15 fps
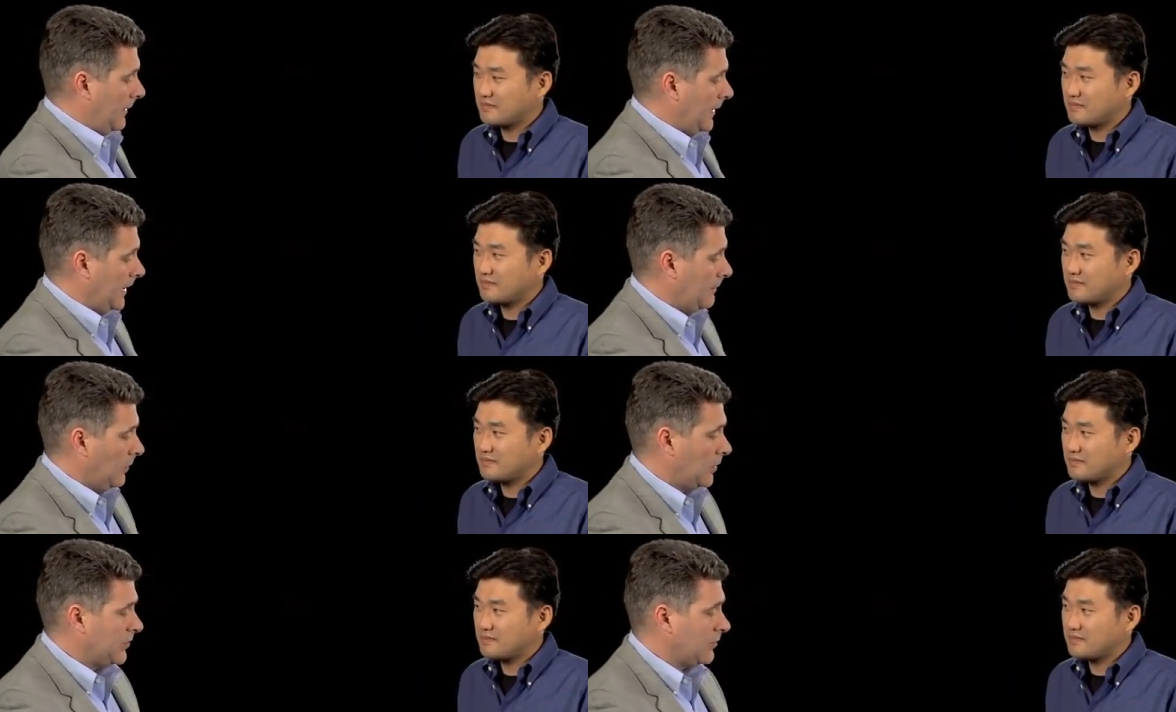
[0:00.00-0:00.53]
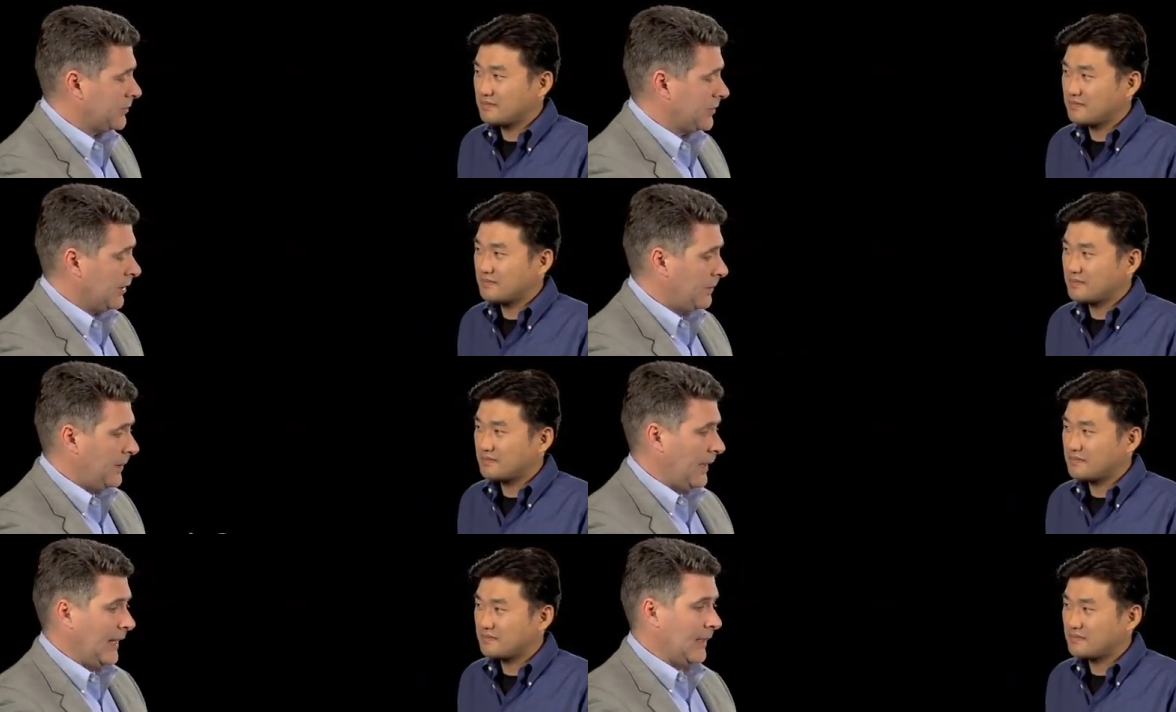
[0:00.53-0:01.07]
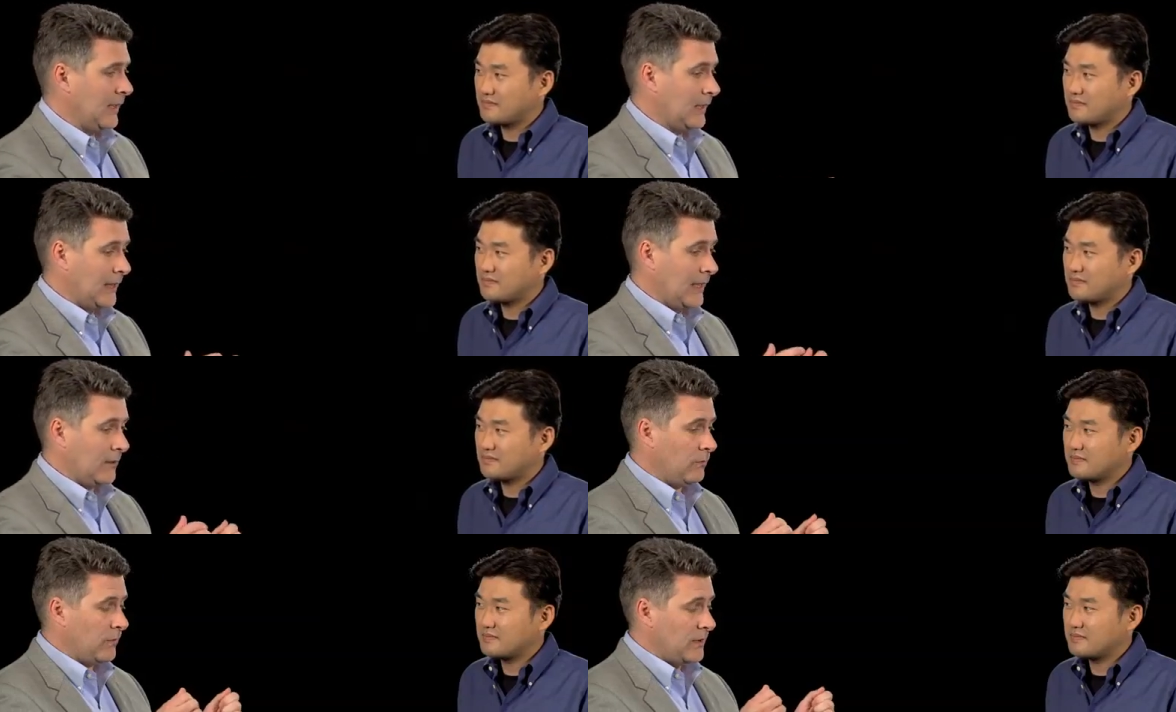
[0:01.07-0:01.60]
Speaker 1: plug-in modules at the back and
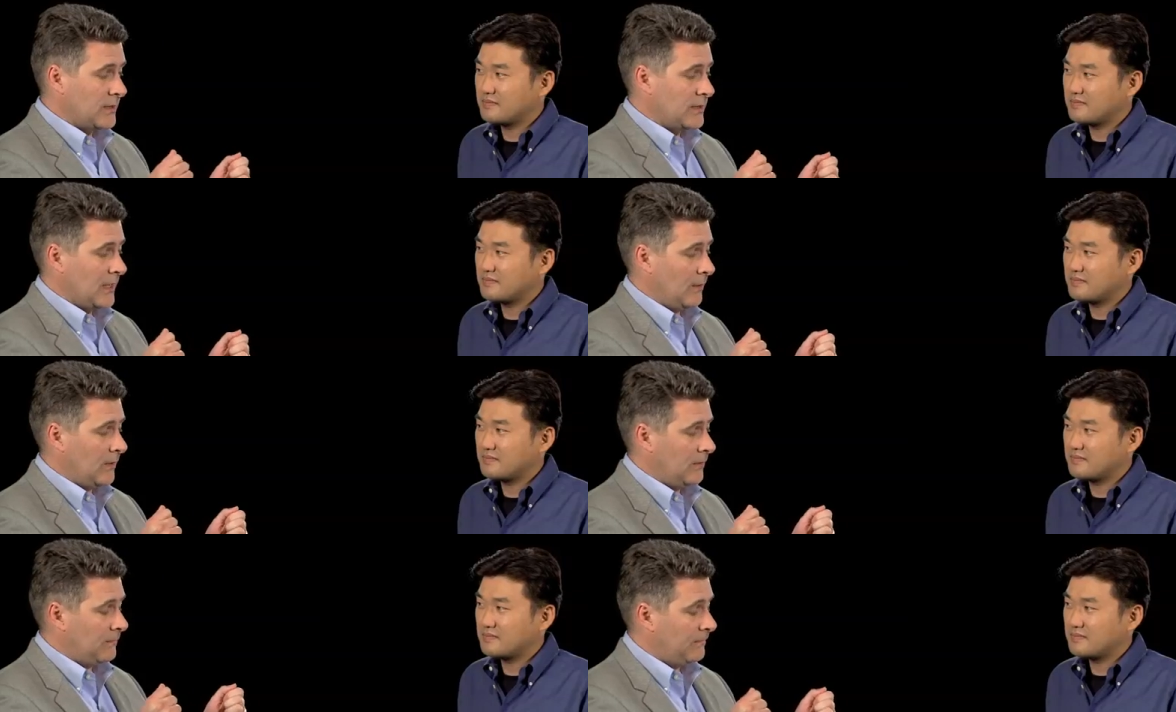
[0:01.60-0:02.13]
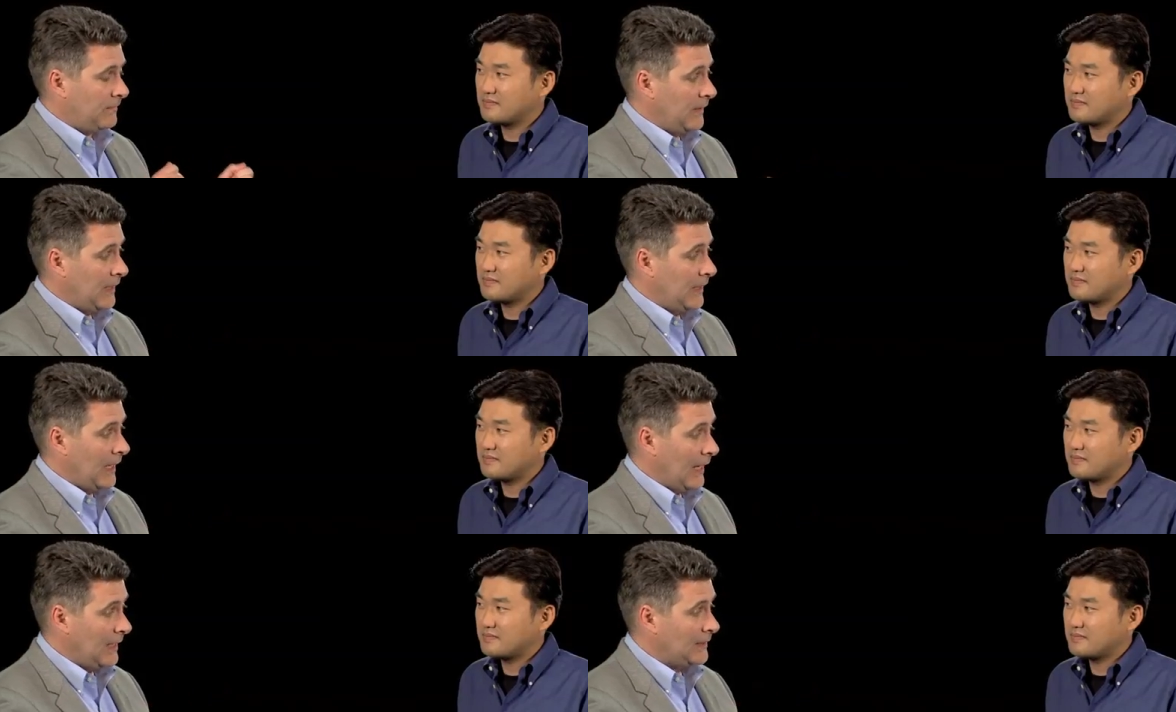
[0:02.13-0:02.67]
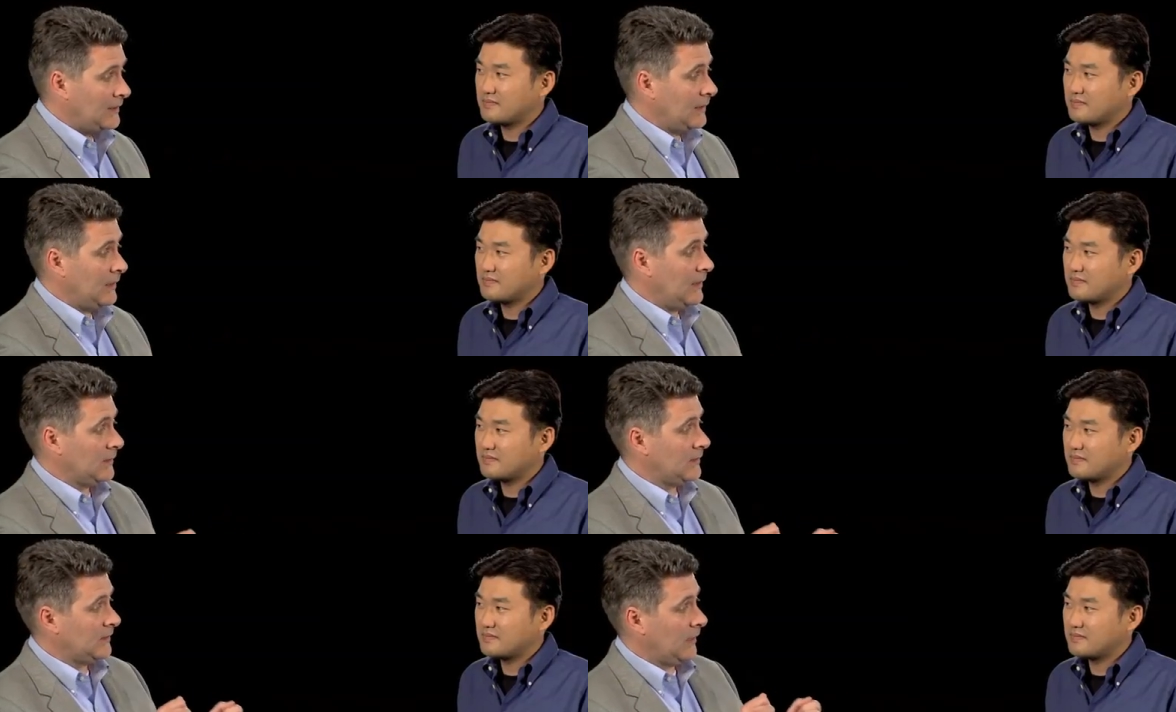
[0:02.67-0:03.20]
get with Summit
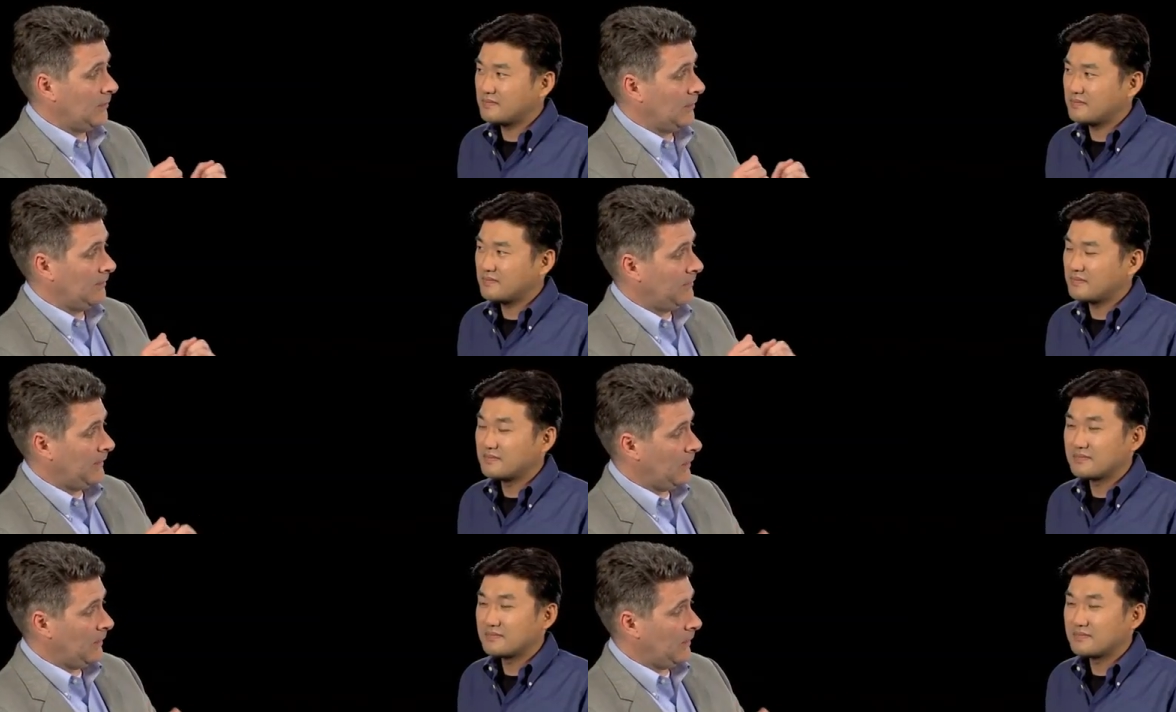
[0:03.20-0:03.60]
V80 and Summit